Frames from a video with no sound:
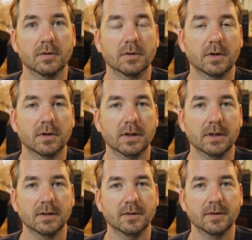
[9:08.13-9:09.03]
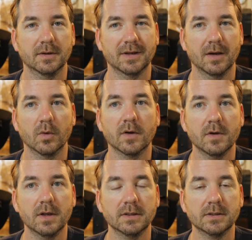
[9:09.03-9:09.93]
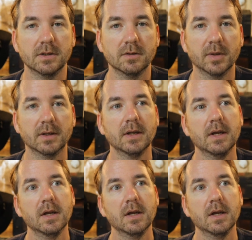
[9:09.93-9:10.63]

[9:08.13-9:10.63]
attorney, accountant, whatever you need to do. But